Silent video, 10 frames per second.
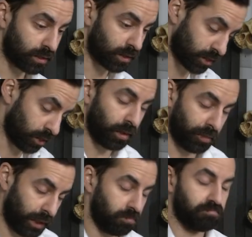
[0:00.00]
system. I
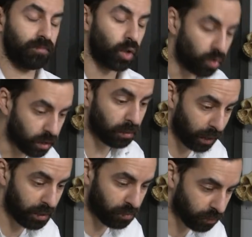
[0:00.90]
mean, who can
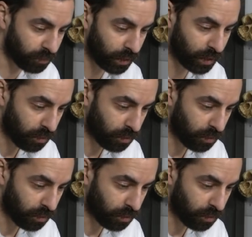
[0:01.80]
blame them?